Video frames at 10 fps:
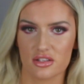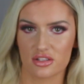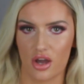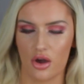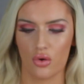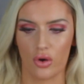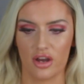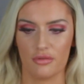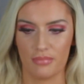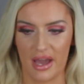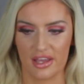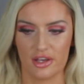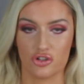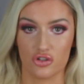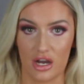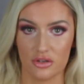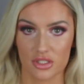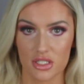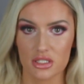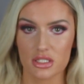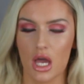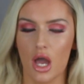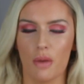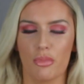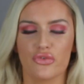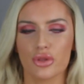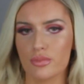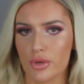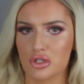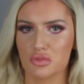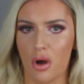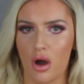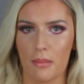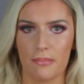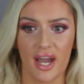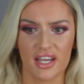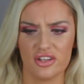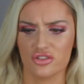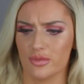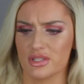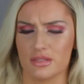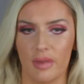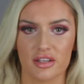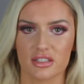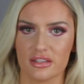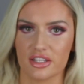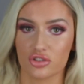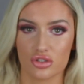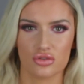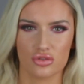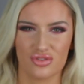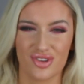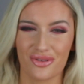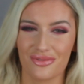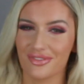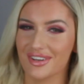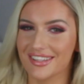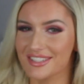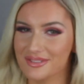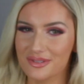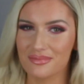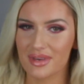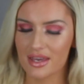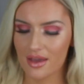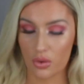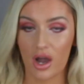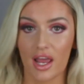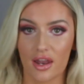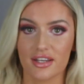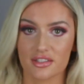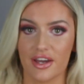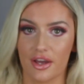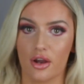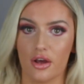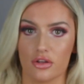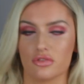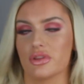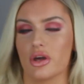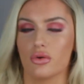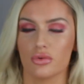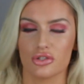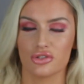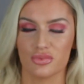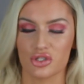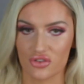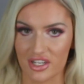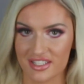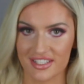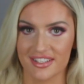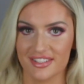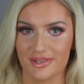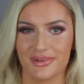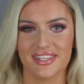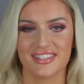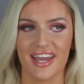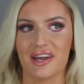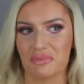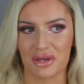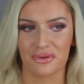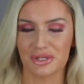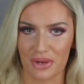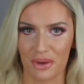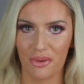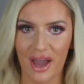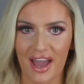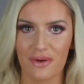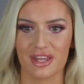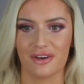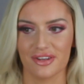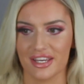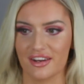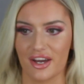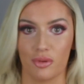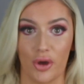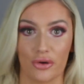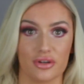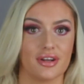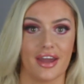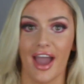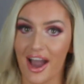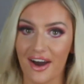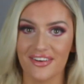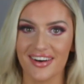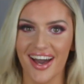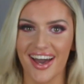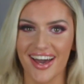skirt or kind of baggier trousers, but for the most part, baggy tops especially, they just don't really suit me. So I like tight clothes, but they're always super dressy. So in the day I'm like, what do I wear without looking like I'm going on a night out?